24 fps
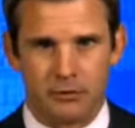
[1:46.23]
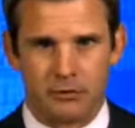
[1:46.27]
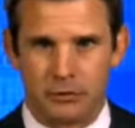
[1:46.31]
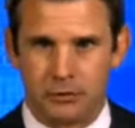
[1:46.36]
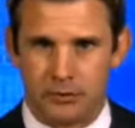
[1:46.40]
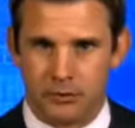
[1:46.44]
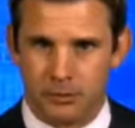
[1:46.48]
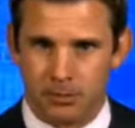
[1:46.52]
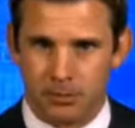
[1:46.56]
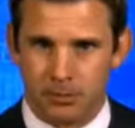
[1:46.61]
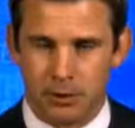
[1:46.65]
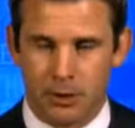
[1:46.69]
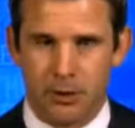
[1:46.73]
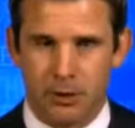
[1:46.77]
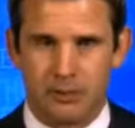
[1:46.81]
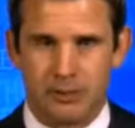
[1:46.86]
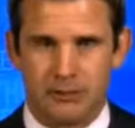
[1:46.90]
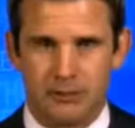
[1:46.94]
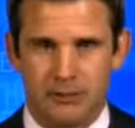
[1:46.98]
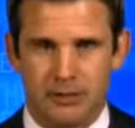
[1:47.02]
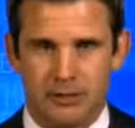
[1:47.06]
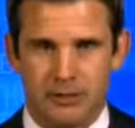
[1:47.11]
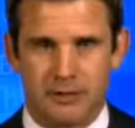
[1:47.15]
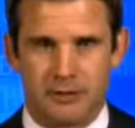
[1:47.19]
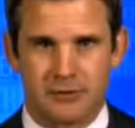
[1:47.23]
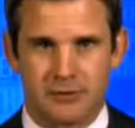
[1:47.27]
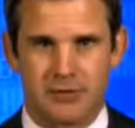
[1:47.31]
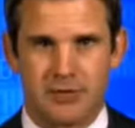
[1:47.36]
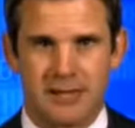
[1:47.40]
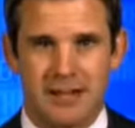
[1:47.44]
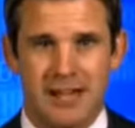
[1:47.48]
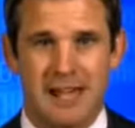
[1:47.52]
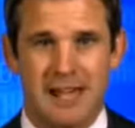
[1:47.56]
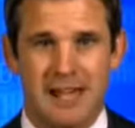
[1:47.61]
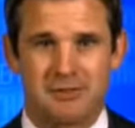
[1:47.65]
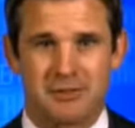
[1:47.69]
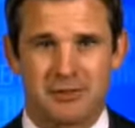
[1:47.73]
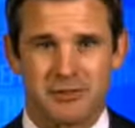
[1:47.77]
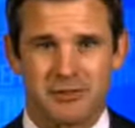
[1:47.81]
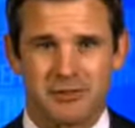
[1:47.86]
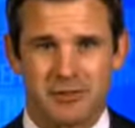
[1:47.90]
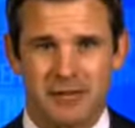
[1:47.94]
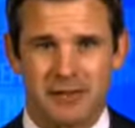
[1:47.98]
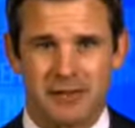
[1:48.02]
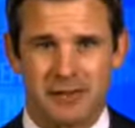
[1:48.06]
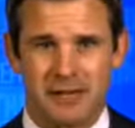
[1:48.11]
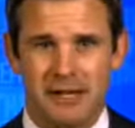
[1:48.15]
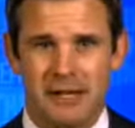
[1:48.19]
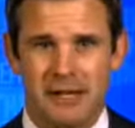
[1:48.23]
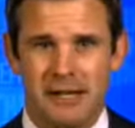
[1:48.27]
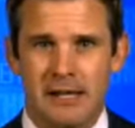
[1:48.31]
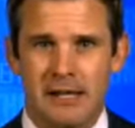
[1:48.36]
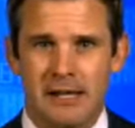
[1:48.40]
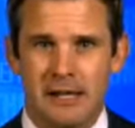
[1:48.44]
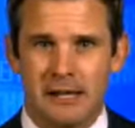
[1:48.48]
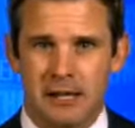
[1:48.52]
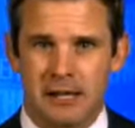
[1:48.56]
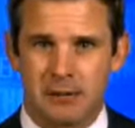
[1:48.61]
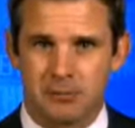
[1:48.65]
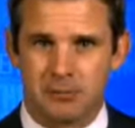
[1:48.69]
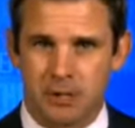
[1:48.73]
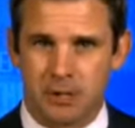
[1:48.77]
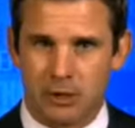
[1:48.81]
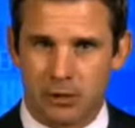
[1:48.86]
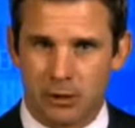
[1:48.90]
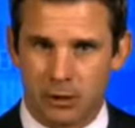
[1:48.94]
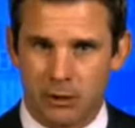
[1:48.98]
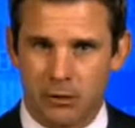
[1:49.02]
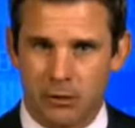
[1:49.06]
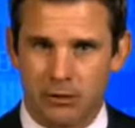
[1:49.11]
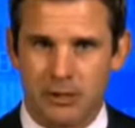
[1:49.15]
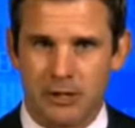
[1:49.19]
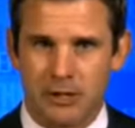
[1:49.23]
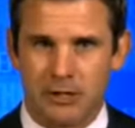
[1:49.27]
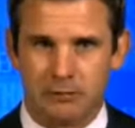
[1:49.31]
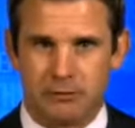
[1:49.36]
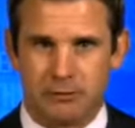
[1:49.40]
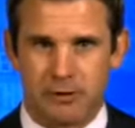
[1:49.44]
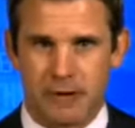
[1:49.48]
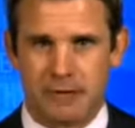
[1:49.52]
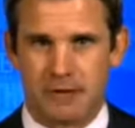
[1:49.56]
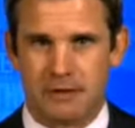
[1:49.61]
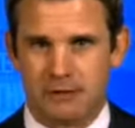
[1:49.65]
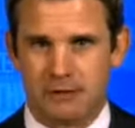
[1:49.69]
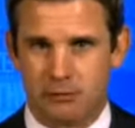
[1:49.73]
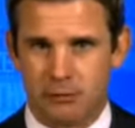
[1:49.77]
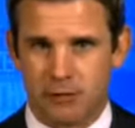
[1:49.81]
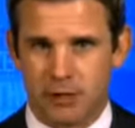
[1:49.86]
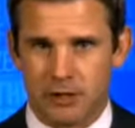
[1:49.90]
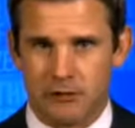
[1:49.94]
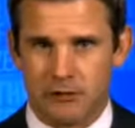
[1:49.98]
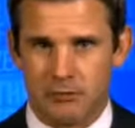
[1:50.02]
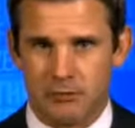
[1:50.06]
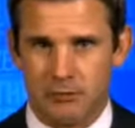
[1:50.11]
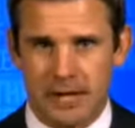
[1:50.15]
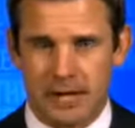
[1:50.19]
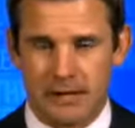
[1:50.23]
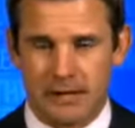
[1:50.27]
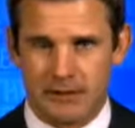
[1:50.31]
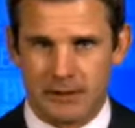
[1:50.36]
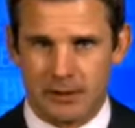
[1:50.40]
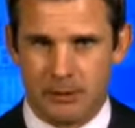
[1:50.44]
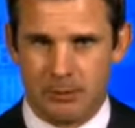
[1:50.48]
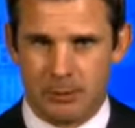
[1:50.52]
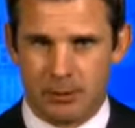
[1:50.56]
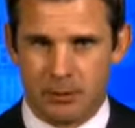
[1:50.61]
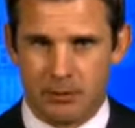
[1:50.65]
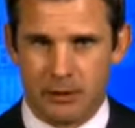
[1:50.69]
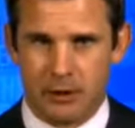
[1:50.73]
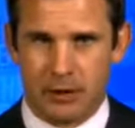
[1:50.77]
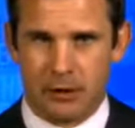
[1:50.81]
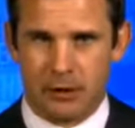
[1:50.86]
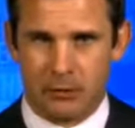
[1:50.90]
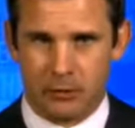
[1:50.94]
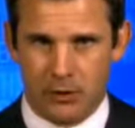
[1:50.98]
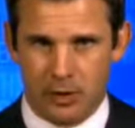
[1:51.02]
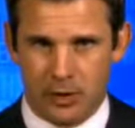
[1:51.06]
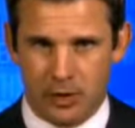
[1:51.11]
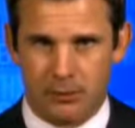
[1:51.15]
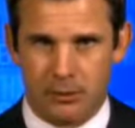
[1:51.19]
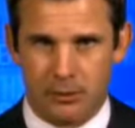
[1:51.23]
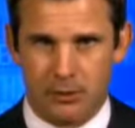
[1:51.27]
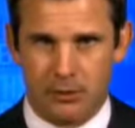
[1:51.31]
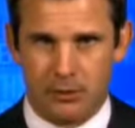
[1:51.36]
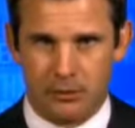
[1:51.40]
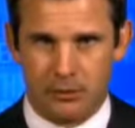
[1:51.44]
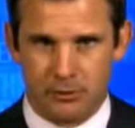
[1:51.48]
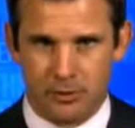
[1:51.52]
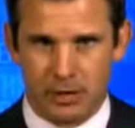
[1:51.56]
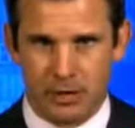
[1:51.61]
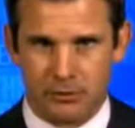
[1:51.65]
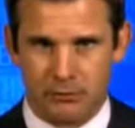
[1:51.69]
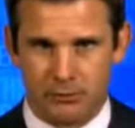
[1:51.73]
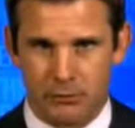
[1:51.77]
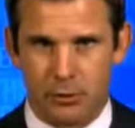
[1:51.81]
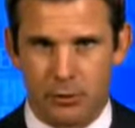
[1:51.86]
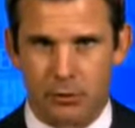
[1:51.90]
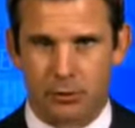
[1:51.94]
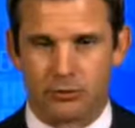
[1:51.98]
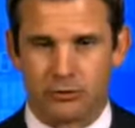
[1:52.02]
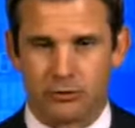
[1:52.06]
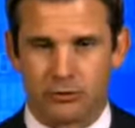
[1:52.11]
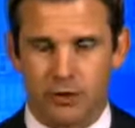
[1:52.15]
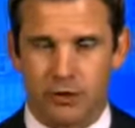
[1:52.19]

So diplomacy against an adversary can be only effective when it's backed up with a credible threat of force.